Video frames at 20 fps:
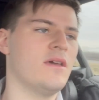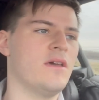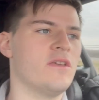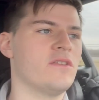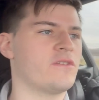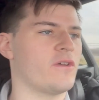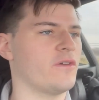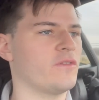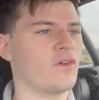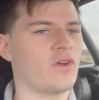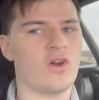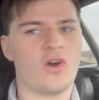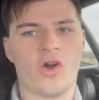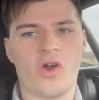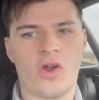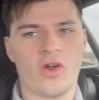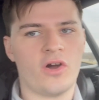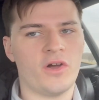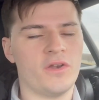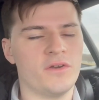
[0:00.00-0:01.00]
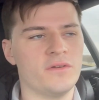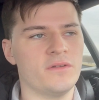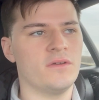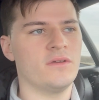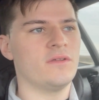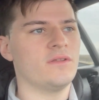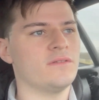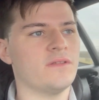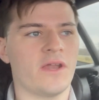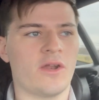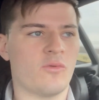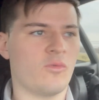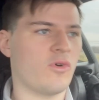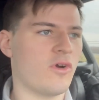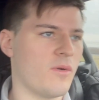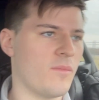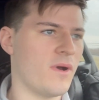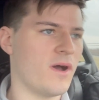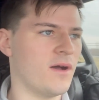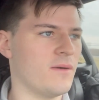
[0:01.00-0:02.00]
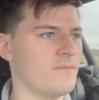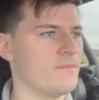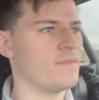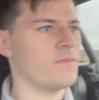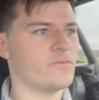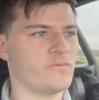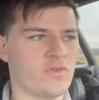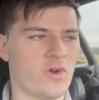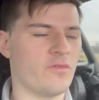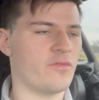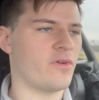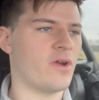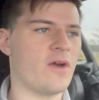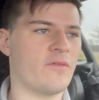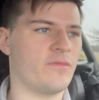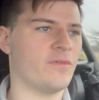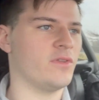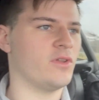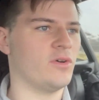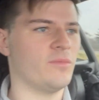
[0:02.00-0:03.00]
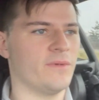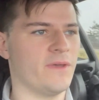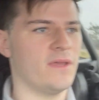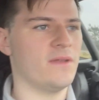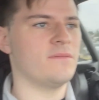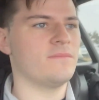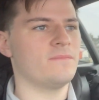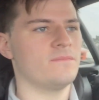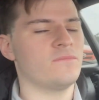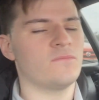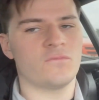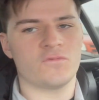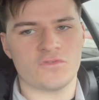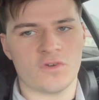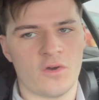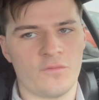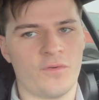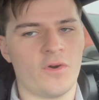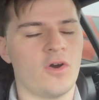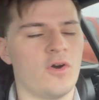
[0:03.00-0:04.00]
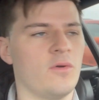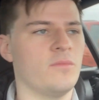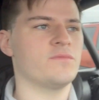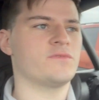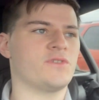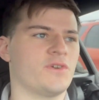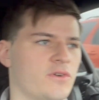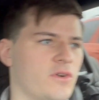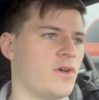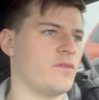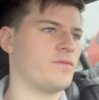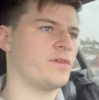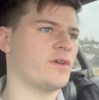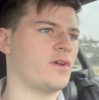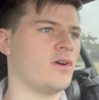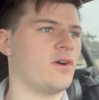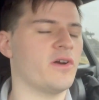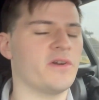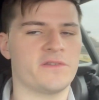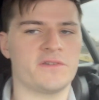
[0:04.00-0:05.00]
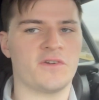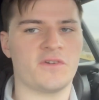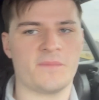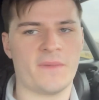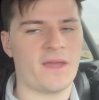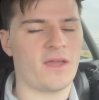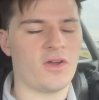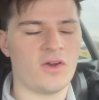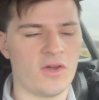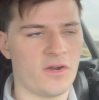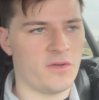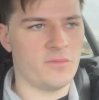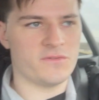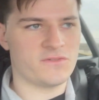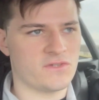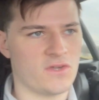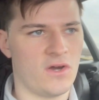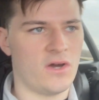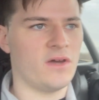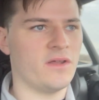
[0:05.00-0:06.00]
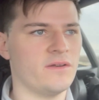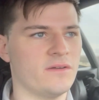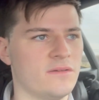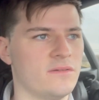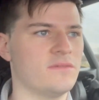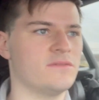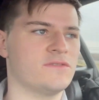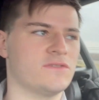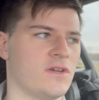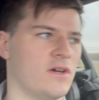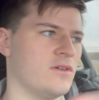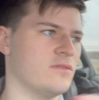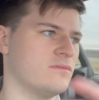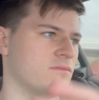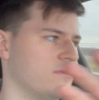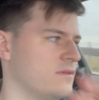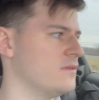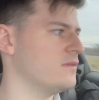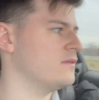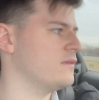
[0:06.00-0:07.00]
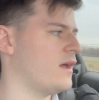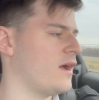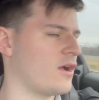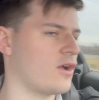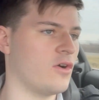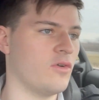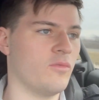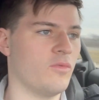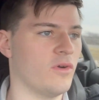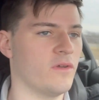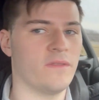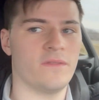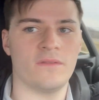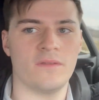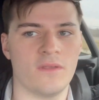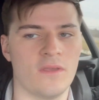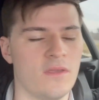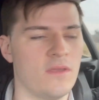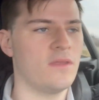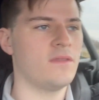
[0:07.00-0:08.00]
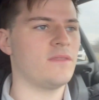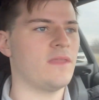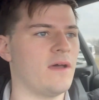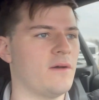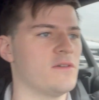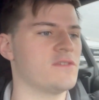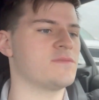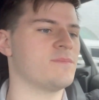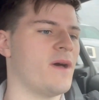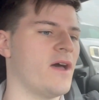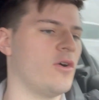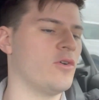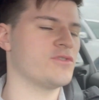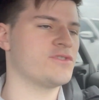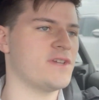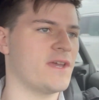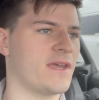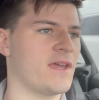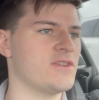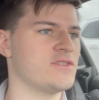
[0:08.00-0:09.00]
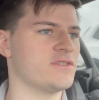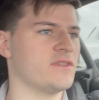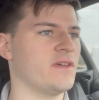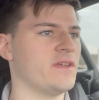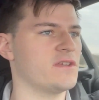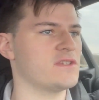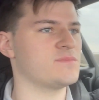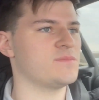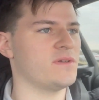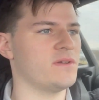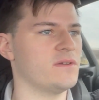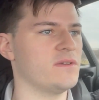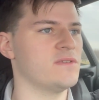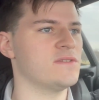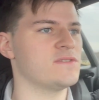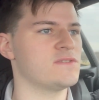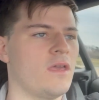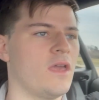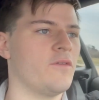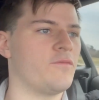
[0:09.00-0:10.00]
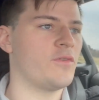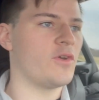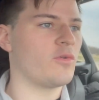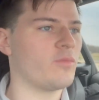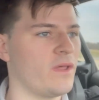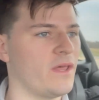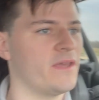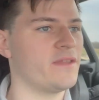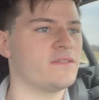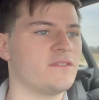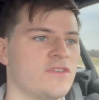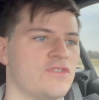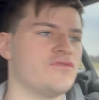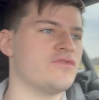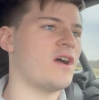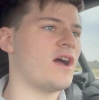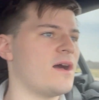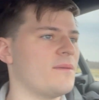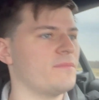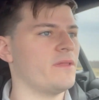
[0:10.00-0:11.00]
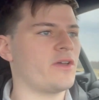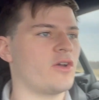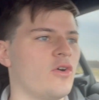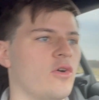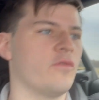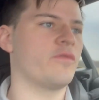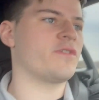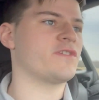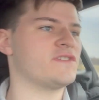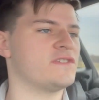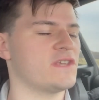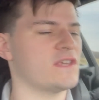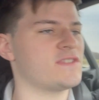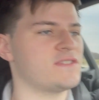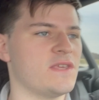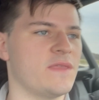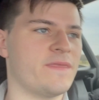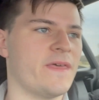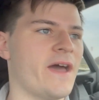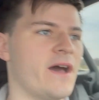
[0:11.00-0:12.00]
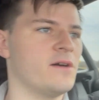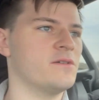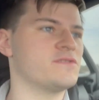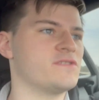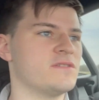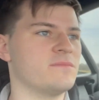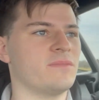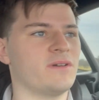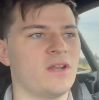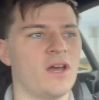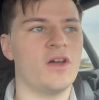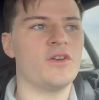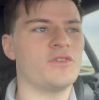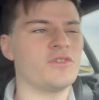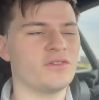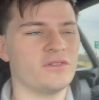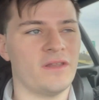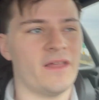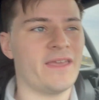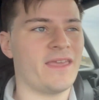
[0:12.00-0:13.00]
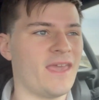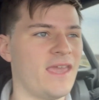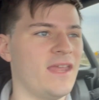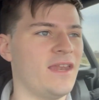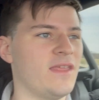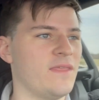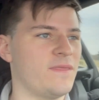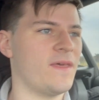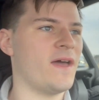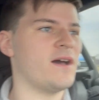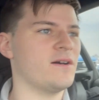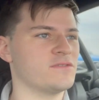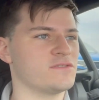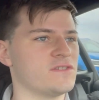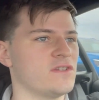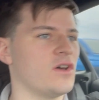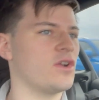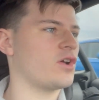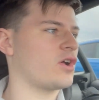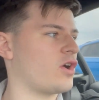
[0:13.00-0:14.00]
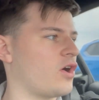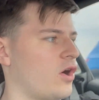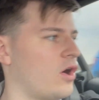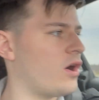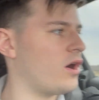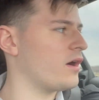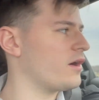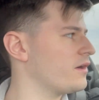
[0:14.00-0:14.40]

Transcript: turned the car on, let it warm up, drove it around for a little bit, drove home, turned off the car, turned it back on, it was gone. So knock on wood, that was my whole check engine light experience. If you're willing to drop like over 60,000 but under like 80,000 on a car,